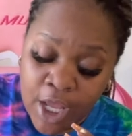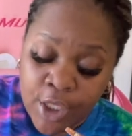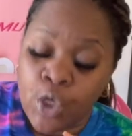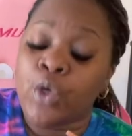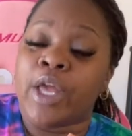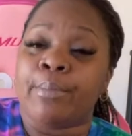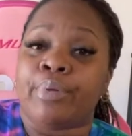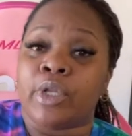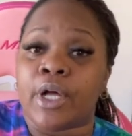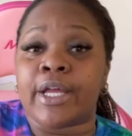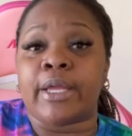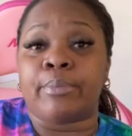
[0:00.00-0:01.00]
You can
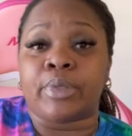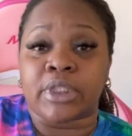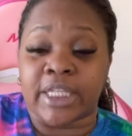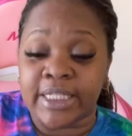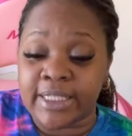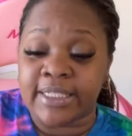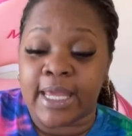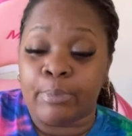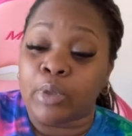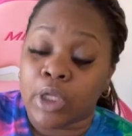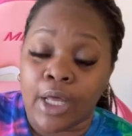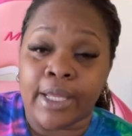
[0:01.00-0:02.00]
plug in, this is a
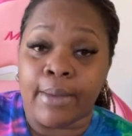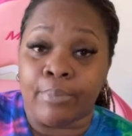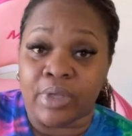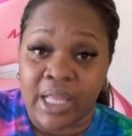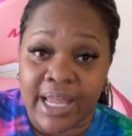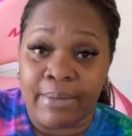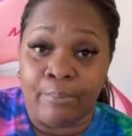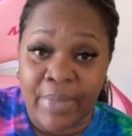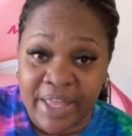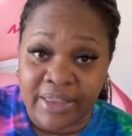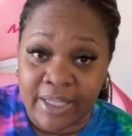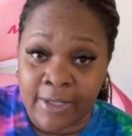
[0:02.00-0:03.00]
plug and play
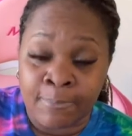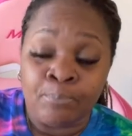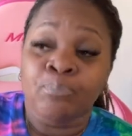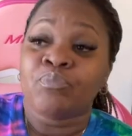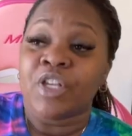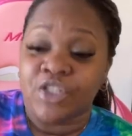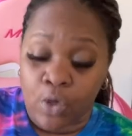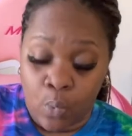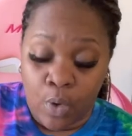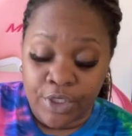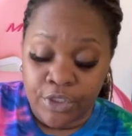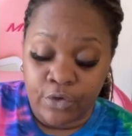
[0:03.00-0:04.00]
method. So
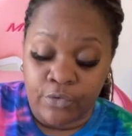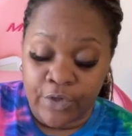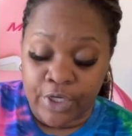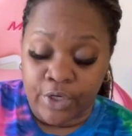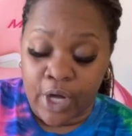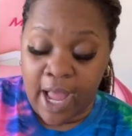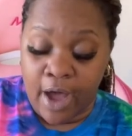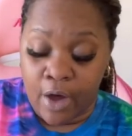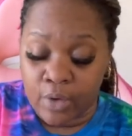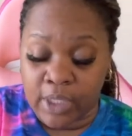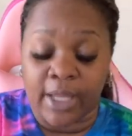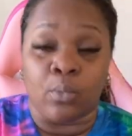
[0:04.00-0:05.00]
once you figure
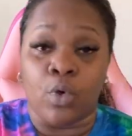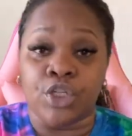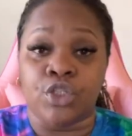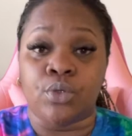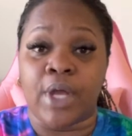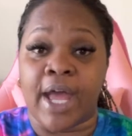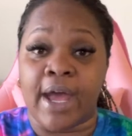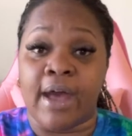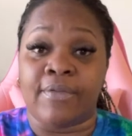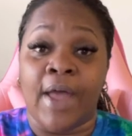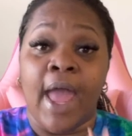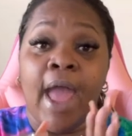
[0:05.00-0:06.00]
out, like once you
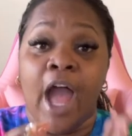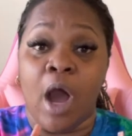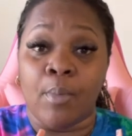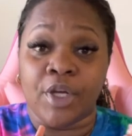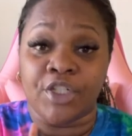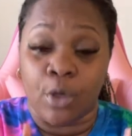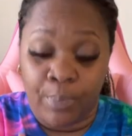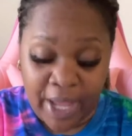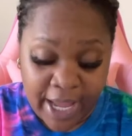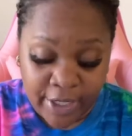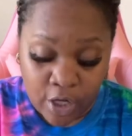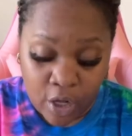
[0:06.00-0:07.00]
have how much your
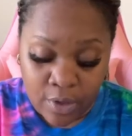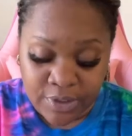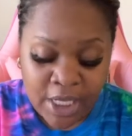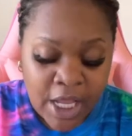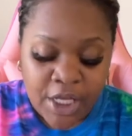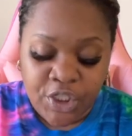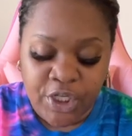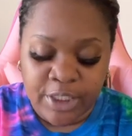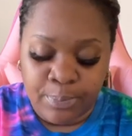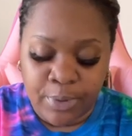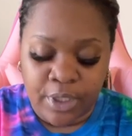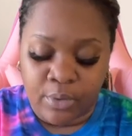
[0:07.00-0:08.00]
paint costs,
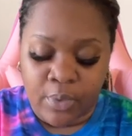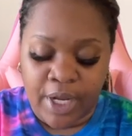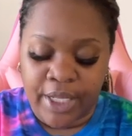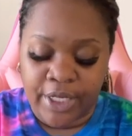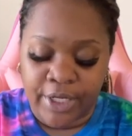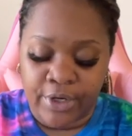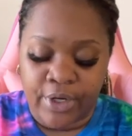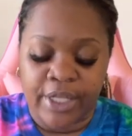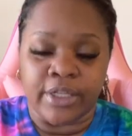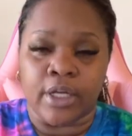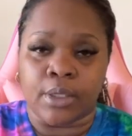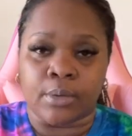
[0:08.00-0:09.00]
just put it right here
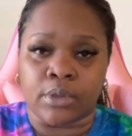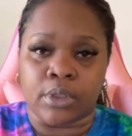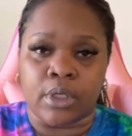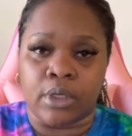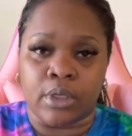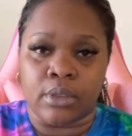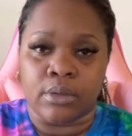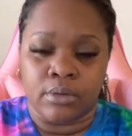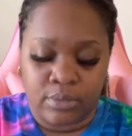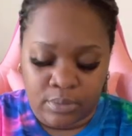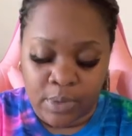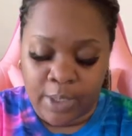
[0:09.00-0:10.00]
in the
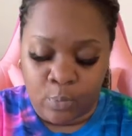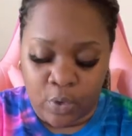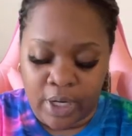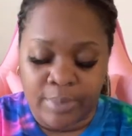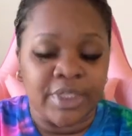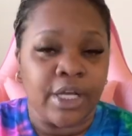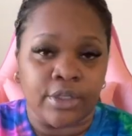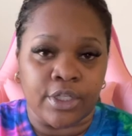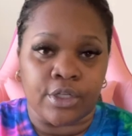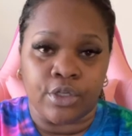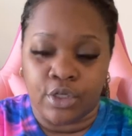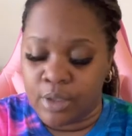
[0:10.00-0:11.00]
and what I'm telling
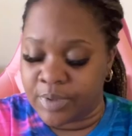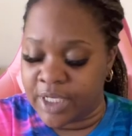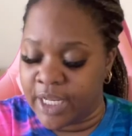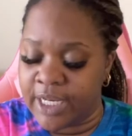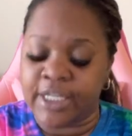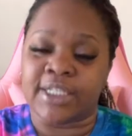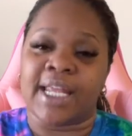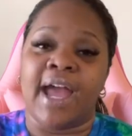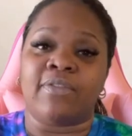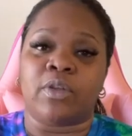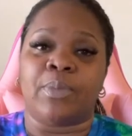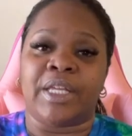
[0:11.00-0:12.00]
you. You know what I'm saying? It doesn't
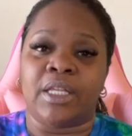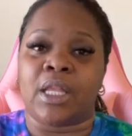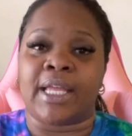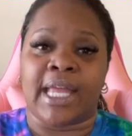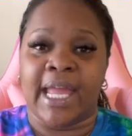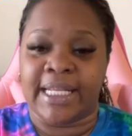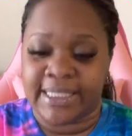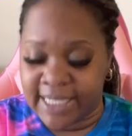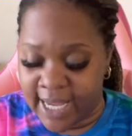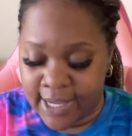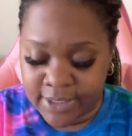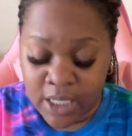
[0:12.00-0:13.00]
have to be like
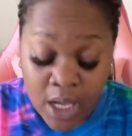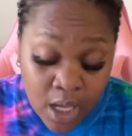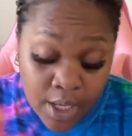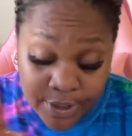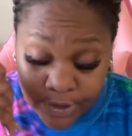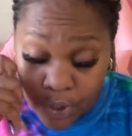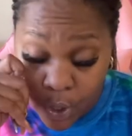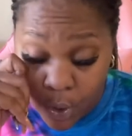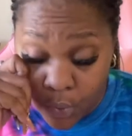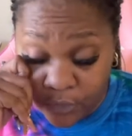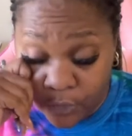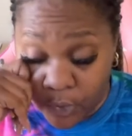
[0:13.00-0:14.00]
exact.
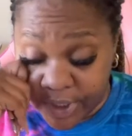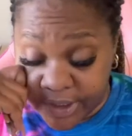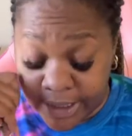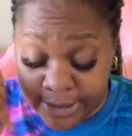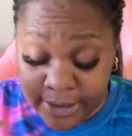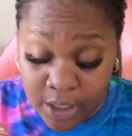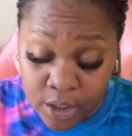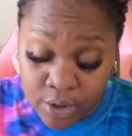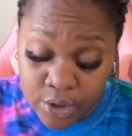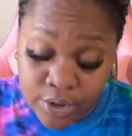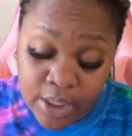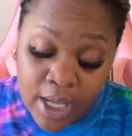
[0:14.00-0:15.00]
So
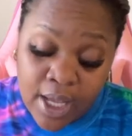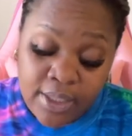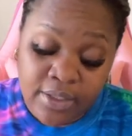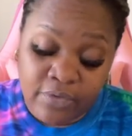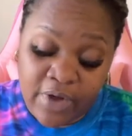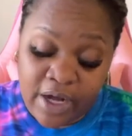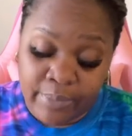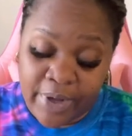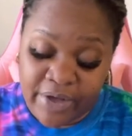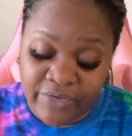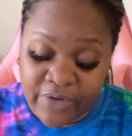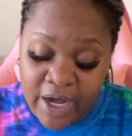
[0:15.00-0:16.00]
$46 divided
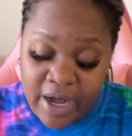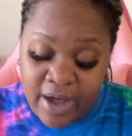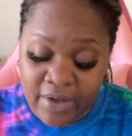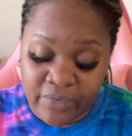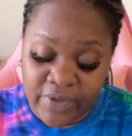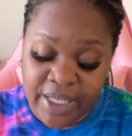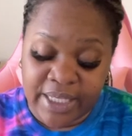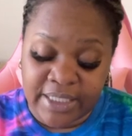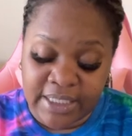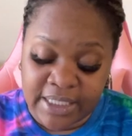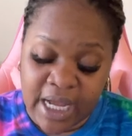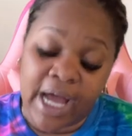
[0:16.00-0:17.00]
by 5 is
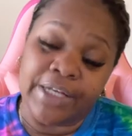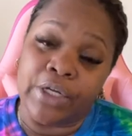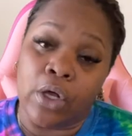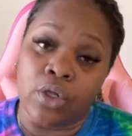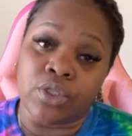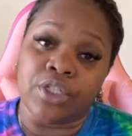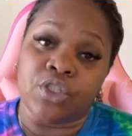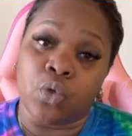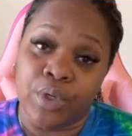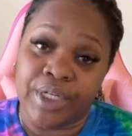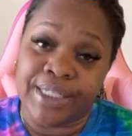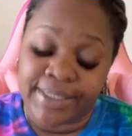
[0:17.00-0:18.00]

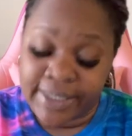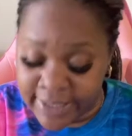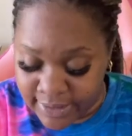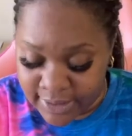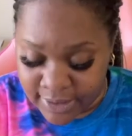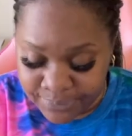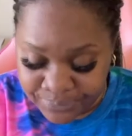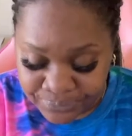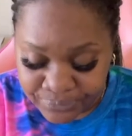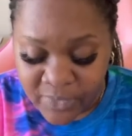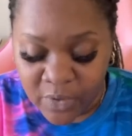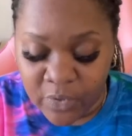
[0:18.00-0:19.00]
$9.20.
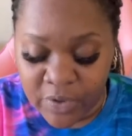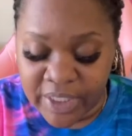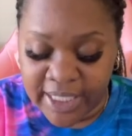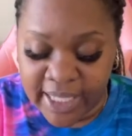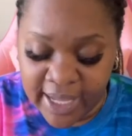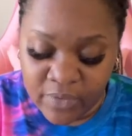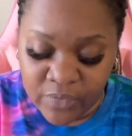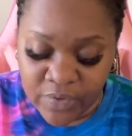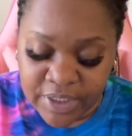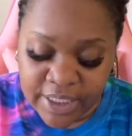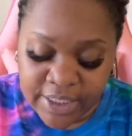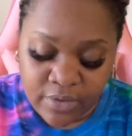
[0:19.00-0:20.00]
For the
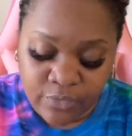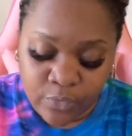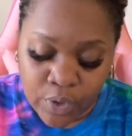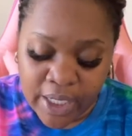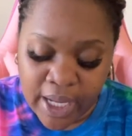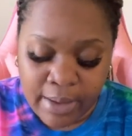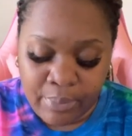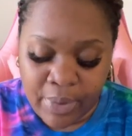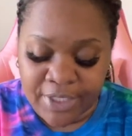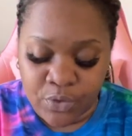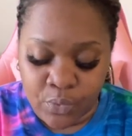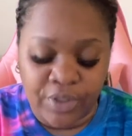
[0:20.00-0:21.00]
canvas, it's a 48
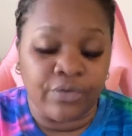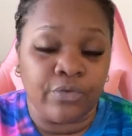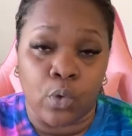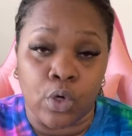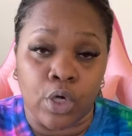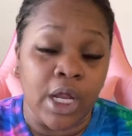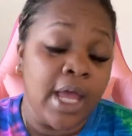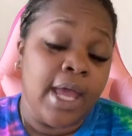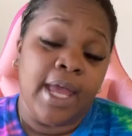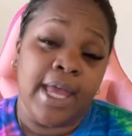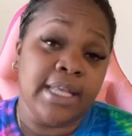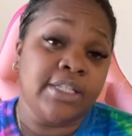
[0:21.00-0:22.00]
by 24.
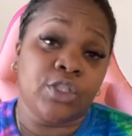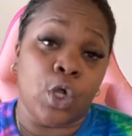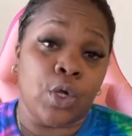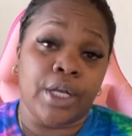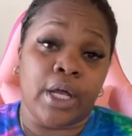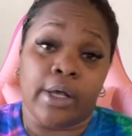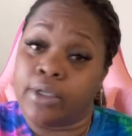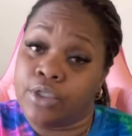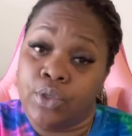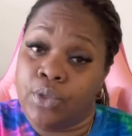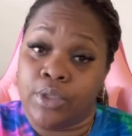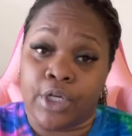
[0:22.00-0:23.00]
It's
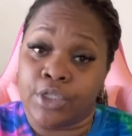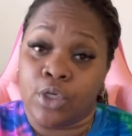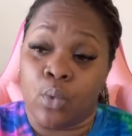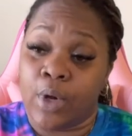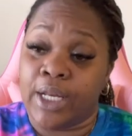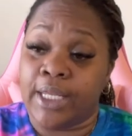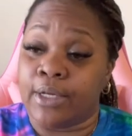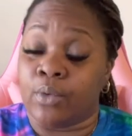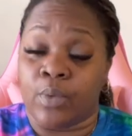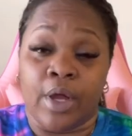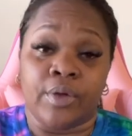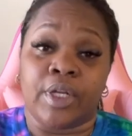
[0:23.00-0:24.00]
$30. There's no way to get
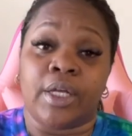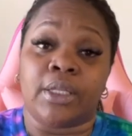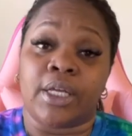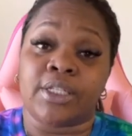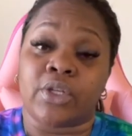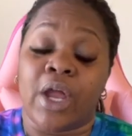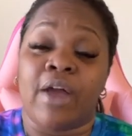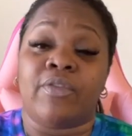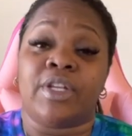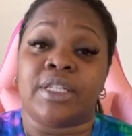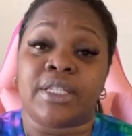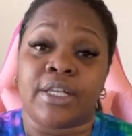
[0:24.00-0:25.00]
around it unless they're
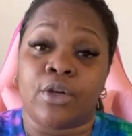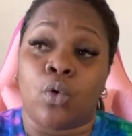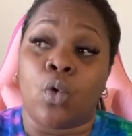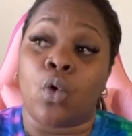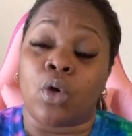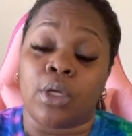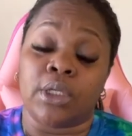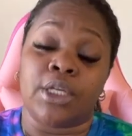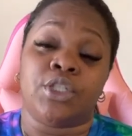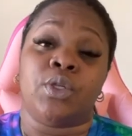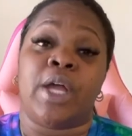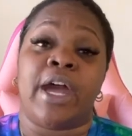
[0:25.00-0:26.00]
having a sale or
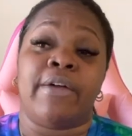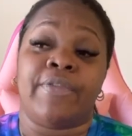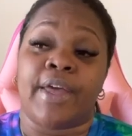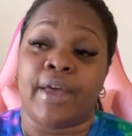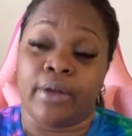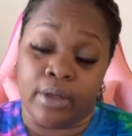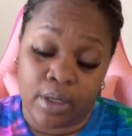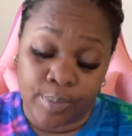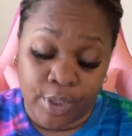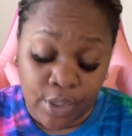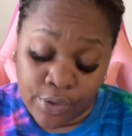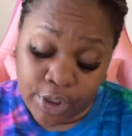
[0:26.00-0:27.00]
unless you have that,
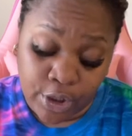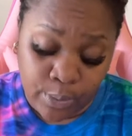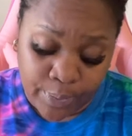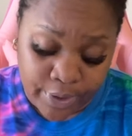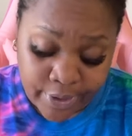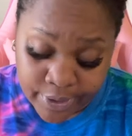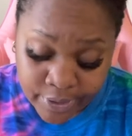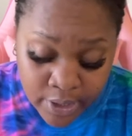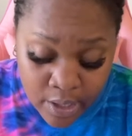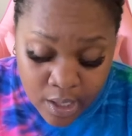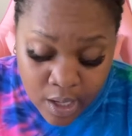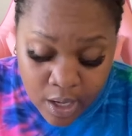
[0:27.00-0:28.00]
you know, the coupon.
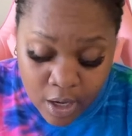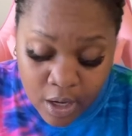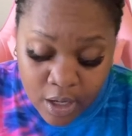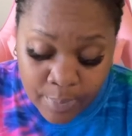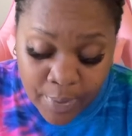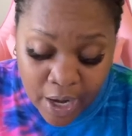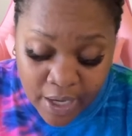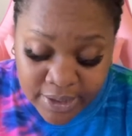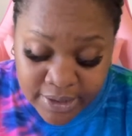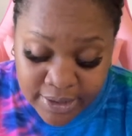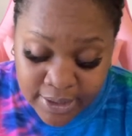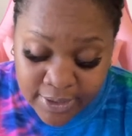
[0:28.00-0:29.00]

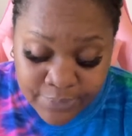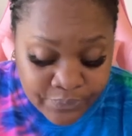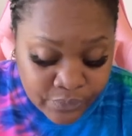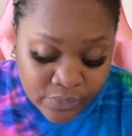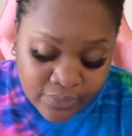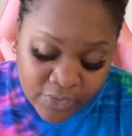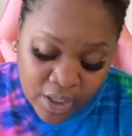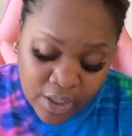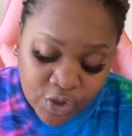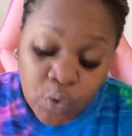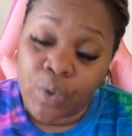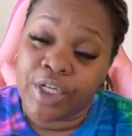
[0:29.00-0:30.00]
Epoxy.
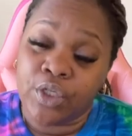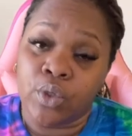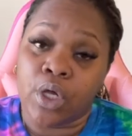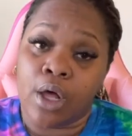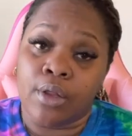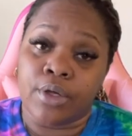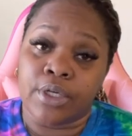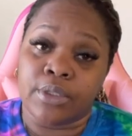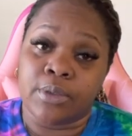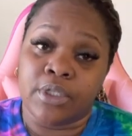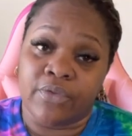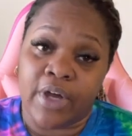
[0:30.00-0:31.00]

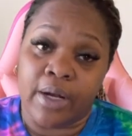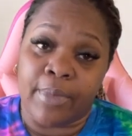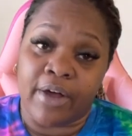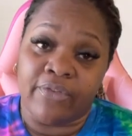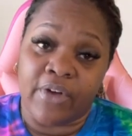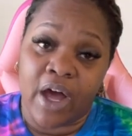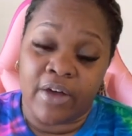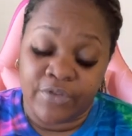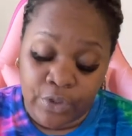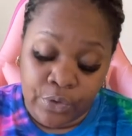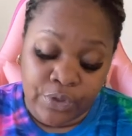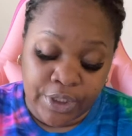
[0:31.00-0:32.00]
$22 divided by 5
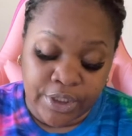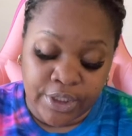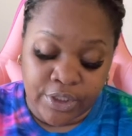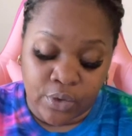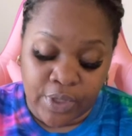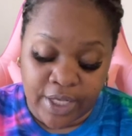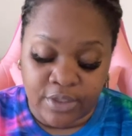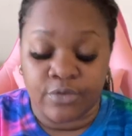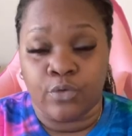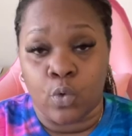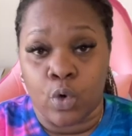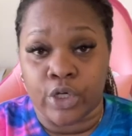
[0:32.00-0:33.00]
uses, and so that's
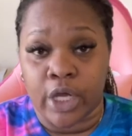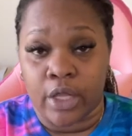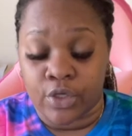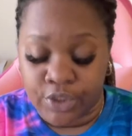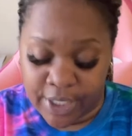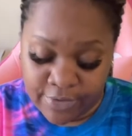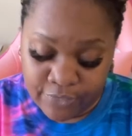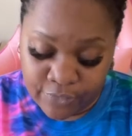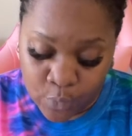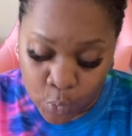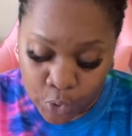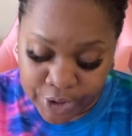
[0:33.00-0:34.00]

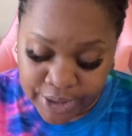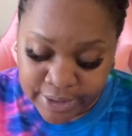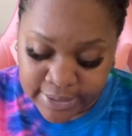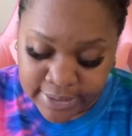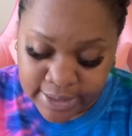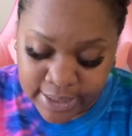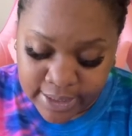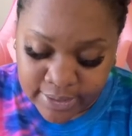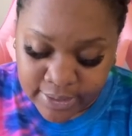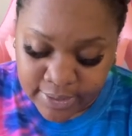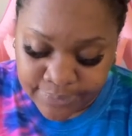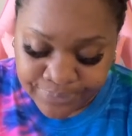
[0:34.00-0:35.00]

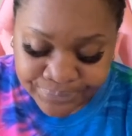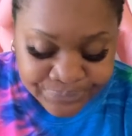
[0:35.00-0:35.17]
$4.40.